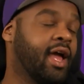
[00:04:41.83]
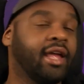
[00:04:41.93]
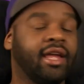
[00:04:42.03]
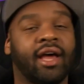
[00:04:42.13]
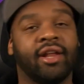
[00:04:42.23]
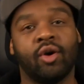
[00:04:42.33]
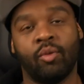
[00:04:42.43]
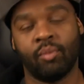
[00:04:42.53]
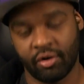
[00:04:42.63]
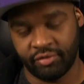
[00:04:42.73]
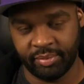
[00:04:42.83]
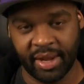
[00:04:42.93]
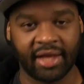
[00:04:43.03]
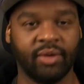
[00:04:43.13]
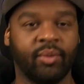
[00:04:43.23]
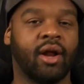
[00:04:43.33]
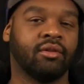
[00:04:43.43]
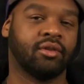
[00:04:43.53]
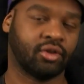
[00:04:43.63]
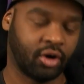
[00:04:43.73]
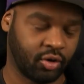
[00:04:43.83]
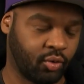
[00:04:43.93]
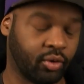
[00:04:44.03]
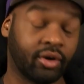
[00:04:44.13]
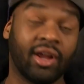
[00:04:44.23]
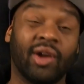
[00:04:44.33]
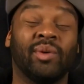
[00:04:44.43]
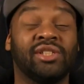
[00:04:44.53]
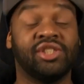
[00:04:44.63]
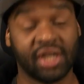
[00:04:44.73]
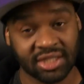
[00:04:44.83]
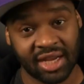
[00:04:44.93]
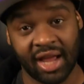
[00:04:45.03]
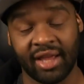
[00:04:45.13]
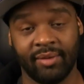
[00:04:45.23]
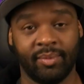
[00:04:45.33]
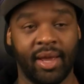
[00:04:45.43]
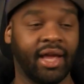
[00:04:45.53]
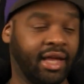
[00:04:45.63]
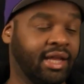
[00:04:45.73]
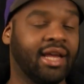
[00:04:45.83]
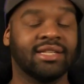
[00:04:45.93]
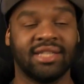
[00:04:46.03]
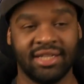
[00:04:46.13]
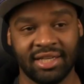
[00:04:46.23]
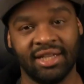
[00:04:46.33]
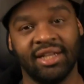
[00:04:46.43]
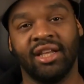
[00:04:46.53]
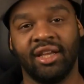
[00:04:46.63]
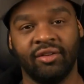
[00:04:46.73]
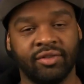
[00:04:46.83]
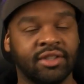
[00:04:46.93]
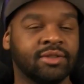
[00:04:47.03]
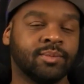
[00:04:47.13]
And, yeah, I know Marvin Bagley went out in the third quarter. And we just got him back. And, yes, he did leave.